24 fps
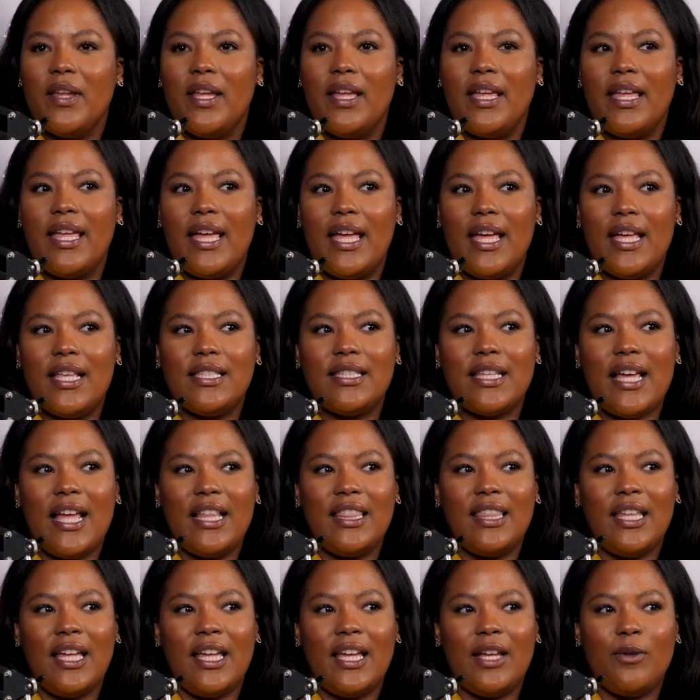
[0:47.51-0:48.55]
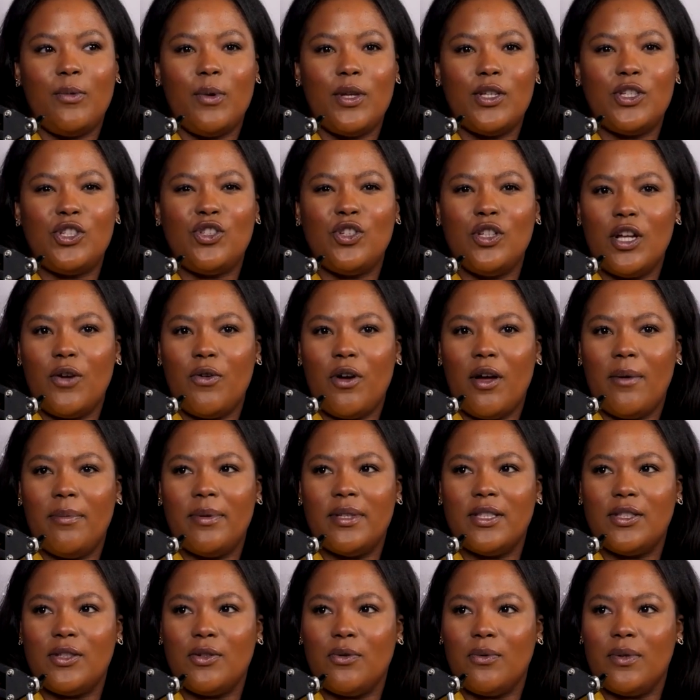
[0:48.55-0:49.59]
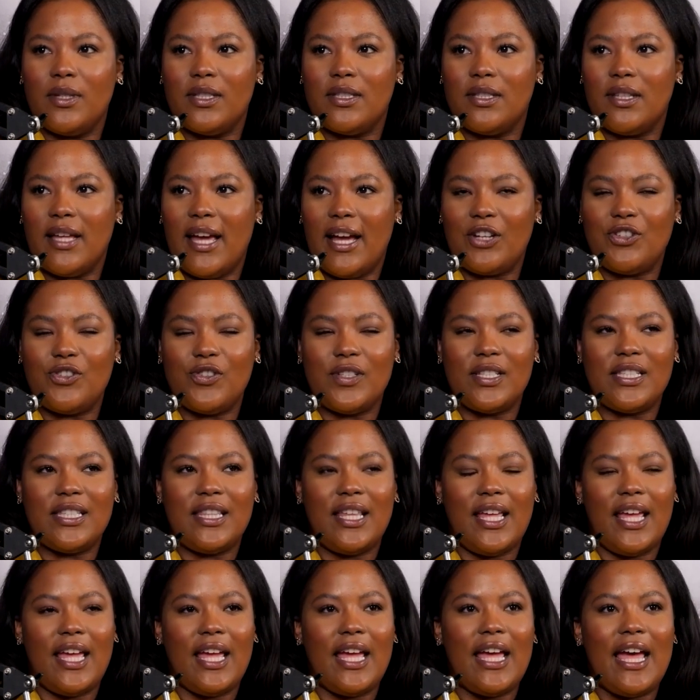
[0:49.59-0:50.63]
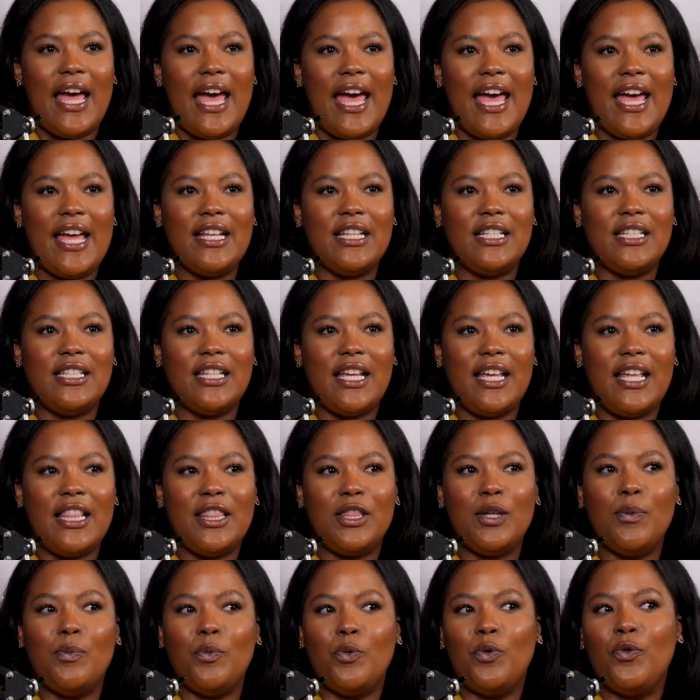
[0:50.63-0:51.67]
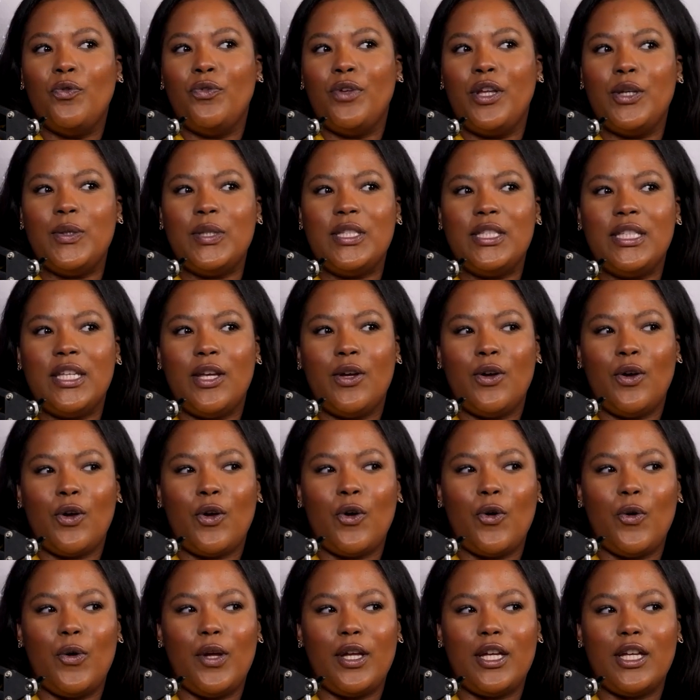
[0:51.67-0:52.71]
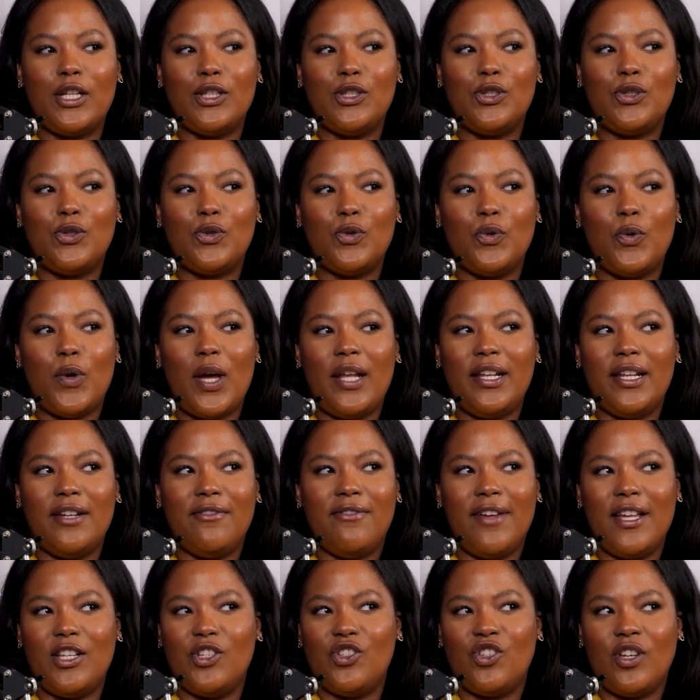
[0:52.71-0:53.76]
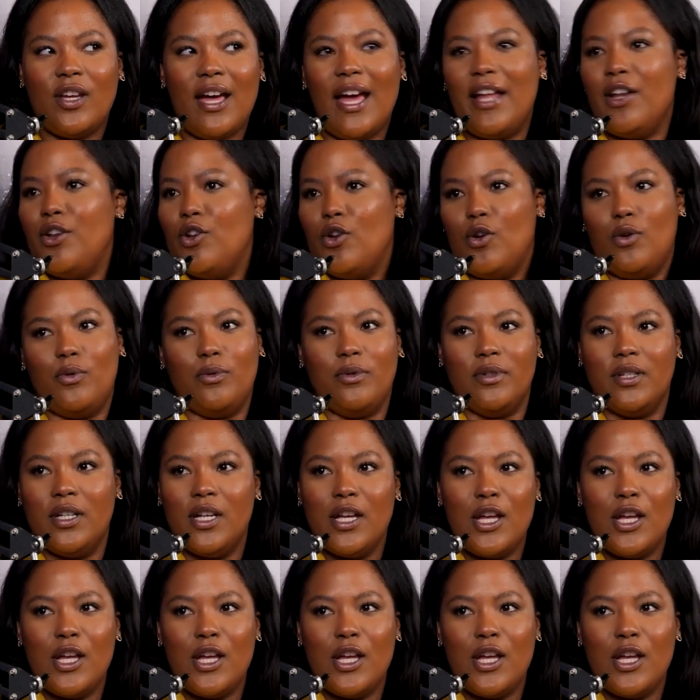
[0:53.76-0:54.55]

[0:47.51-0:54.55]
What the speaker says: Yes, I think it was Julia Roberts who was the actress there. And in the movie, you see her going into an adventure unknown.